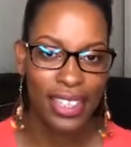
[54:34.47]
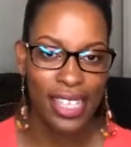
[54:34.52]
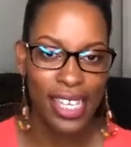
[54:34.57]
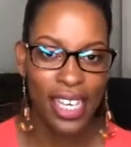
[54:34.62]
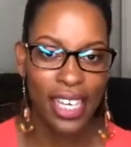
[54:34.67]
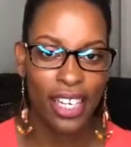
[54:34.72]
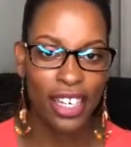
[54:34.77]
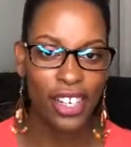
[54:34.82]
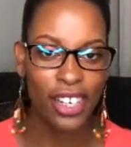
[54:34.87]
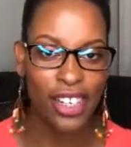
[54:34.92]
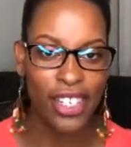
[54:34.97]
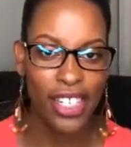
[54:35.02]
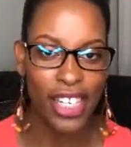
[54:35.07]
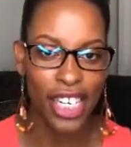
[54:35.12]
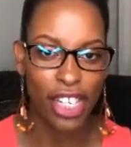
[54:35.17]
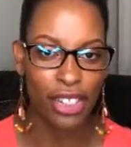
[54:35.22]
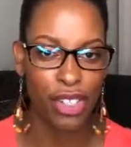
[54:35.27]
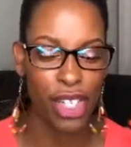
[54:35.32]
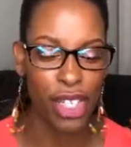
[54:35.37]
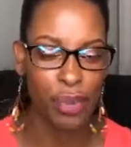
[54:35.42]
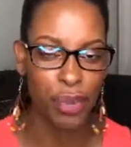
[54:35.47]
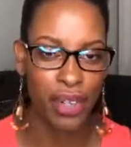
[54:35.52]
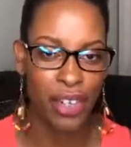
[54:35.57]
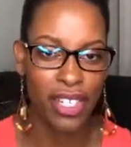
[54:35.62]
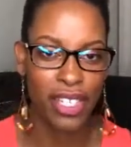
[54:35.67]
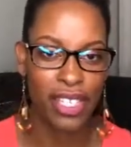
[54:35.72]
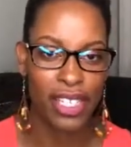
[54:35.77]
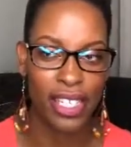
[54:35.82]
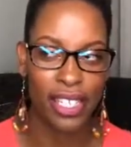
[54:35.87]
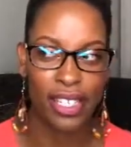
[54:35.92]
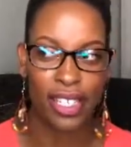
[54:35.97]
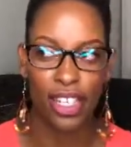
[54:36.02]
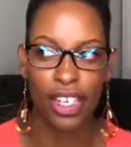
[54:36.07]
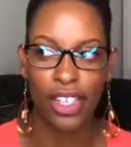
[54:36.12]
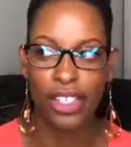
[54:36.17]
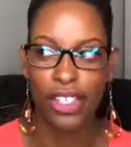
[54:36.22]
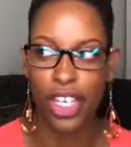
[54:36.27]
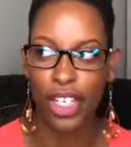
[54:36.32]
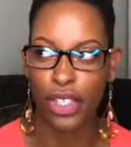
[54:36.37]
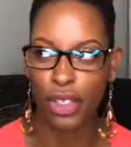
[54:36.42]
in your sexual experiences and your
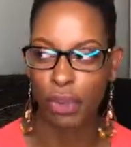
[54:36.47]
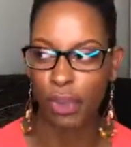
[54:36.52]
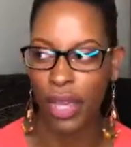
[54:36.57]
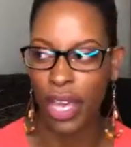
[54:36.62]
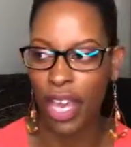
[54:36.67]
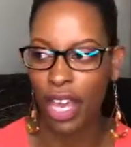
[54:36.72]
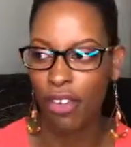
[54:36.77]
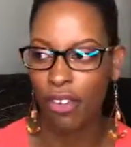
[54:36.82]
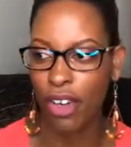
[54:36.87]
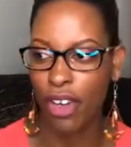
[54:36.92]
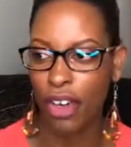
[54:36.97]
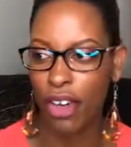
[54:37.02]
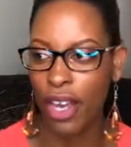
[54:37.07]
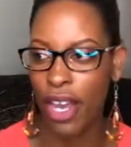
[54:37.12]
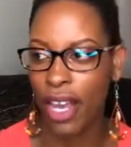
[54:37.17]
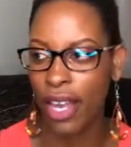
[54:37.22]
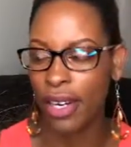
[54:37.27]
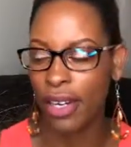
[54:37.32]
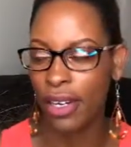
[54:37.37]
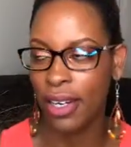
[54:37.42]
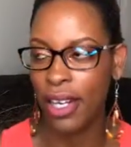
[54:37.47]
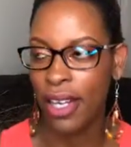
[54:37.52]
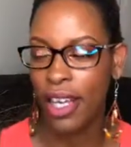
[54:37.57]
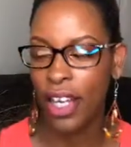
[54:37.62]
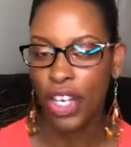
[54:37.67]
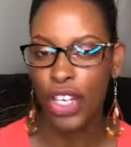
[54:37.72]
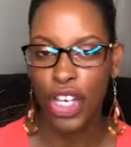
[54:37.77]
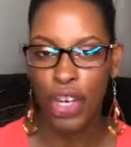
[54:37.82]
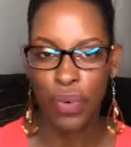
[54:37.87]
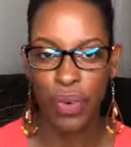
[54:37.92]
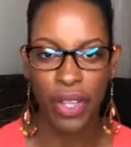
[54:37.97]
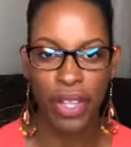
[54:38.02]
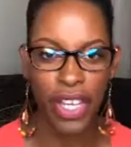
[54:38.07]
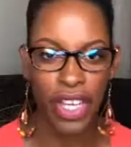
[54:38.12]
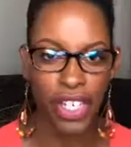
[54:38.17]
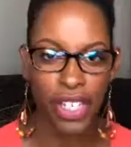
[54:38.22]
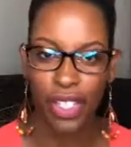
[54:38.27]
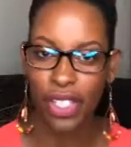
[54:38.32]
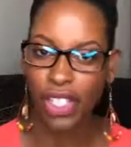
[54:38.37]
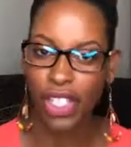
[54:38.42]
sexual behavior and your
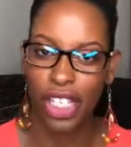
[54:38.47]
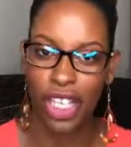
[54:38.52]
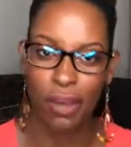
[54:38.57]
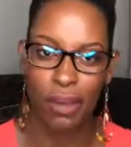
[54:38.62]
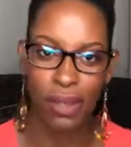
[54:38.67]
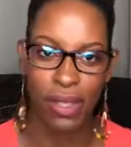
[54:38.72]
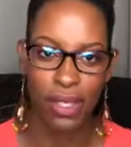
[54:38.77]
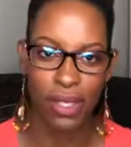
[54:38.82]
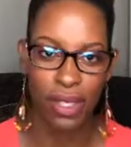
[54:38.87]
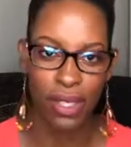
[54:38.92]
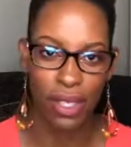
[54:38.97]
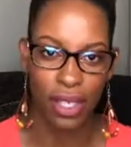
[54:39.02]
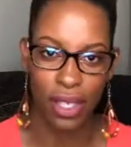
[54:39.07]
relationships,